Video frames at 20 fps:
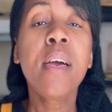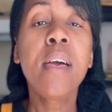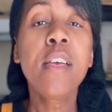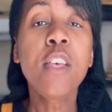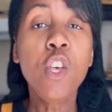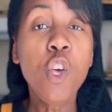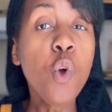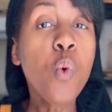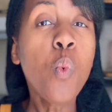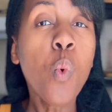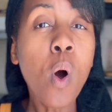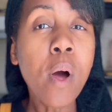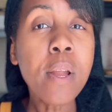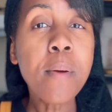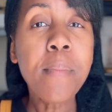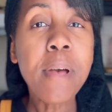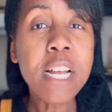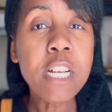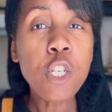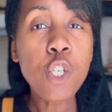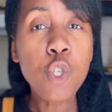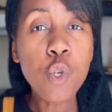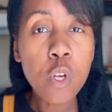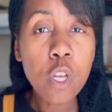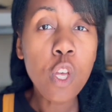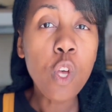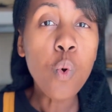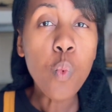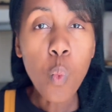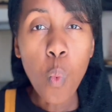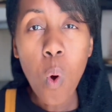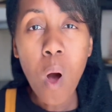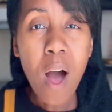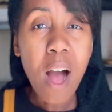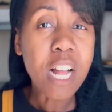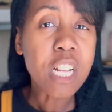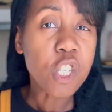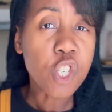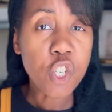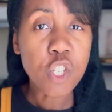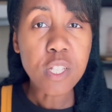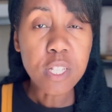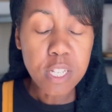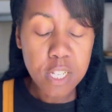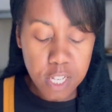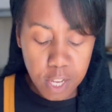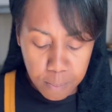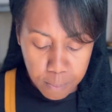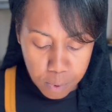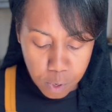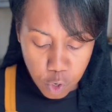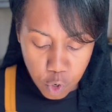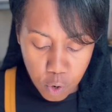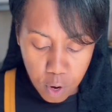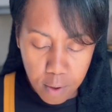you want to make sure you watch the temperature